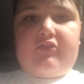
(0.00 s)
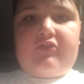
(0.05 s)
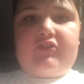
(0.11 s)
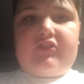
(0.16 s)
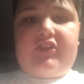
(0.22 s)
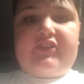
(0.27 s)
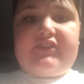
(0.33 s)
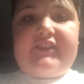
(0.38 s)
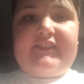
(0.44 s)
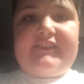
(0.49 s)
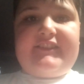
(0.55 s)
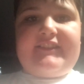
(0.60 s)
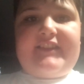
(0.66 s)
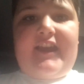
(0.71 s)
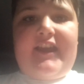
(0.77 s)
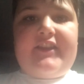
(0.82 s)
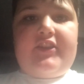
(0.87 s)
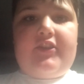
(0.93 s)
Just to
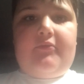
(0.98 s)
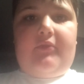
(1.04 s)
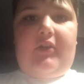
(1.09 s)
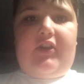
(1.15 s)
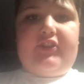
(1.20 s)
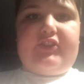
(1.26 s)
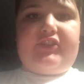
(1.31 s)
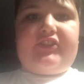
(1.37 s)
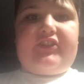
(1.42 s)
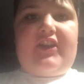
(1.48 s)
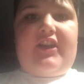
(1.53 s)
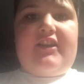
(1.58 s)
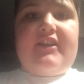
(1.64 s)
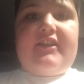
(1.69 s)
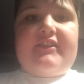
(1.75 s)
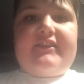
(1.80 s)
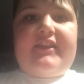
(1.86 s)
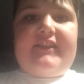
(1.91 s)
say you, Oscar,
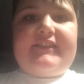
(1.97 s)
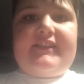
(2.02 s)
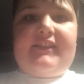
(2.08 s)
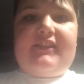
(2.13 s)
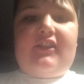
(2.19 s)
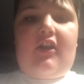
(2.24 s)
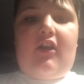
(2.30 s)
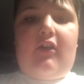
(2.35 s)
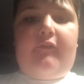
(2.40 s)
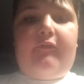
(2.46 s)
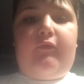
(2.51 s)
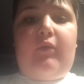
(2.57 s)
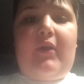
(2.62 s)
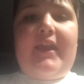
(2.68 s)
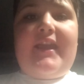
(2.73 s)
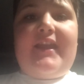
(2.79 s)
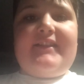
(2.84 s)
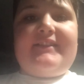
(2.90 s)
there's a lot of
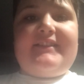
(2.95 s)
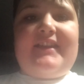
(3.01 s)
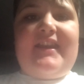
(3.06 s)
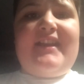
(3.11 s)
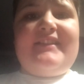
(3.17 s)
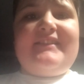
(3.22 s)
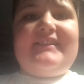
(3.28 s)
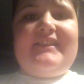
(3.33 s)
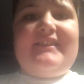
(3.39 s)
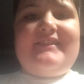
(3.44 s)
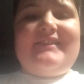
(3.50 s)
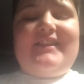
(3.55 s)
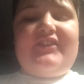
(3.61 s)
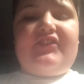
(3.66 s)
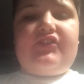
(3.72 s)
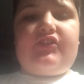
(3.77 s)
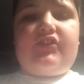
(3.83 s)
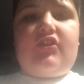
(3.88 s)
weird kids in
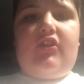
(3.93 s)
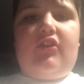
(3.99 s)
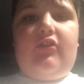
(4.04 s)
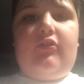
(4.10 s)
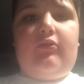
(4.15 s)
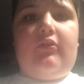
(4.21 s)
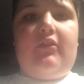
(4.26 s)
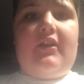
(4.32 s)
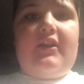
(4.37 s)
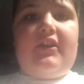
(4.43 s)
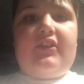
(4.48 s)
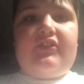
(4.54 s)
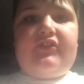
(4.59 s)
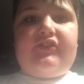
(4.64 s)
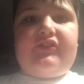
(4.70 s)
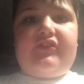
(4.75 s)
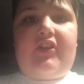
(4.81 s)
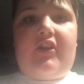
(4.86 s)
this school.
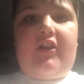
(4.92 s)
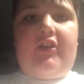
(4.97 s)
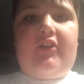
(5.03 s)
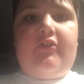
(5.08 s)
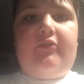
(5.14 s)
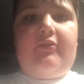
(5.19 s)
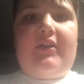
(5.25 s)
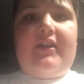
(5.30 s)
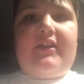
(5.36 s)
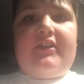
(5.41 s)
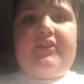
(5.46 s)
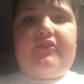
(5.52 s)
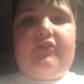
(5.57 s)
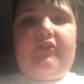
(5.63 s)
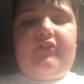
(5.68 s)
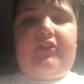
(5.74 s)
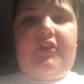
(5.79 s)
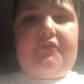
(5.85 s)
So,
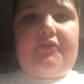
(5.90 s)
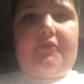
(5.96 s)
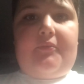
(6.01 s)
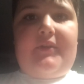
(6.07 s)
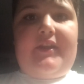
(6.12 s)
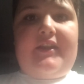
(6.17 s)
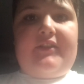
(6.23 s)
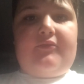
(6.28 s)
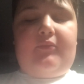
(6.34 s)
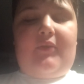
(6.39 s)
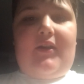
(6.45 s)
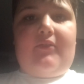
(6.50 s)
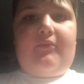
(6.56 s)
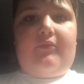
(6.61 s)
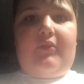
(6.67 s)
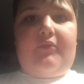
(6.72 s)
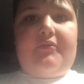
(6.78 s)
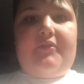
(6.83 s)
you're not the weird
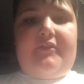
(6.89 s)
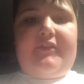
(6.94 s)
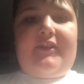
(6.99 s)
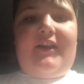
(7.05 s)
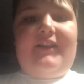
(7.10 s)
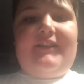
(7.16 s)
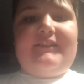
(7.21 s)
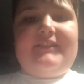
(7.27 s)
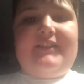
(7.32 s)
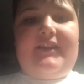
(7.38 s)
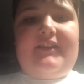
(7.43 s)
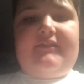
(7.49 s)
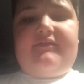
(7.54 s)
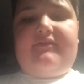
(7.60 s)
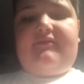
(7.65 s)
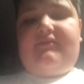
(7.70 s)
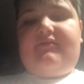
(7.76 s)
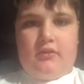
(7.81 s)
one, well, you kinda.
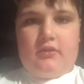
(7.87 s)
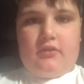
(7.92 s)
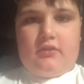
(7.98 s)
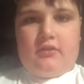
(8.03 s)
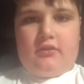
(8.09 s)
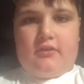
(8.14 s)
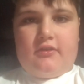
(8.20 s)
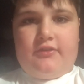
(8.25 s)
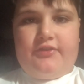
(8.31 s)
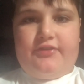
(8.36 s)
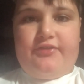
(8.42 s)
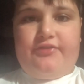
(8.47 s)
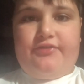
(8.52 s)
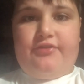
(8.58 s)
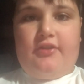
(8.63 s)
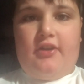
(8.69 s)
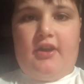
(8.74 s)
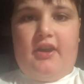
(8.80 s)

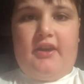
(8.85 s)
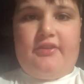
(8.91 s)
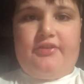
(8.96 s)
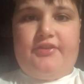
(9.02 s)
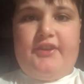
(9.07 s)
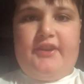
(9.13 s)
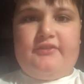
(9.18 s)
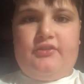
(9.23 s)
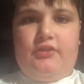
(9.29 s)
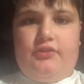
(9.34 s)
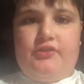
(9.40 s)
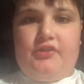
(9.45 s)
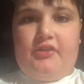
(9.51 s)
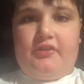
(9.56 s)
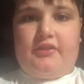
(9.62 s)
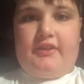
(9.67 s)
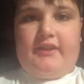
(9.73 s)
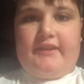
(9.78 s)
Uh, Theodore's
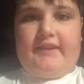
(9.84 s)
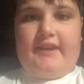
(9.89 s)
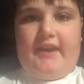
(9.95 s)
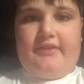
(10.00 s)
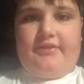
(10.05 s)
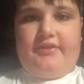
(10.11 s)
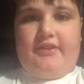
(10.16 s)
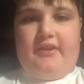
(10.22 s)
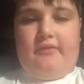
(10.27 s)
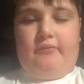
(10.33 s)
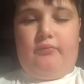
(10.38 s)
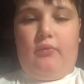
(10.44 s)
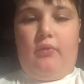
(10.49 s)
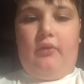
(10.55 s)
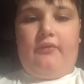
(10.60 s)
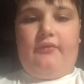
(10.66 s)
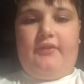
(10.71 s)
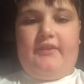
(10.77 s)
not going to get the
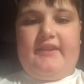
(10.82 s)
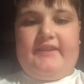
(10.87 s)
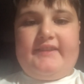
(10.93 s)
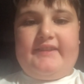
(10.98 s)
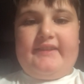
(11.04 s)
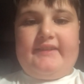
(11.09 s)
award for this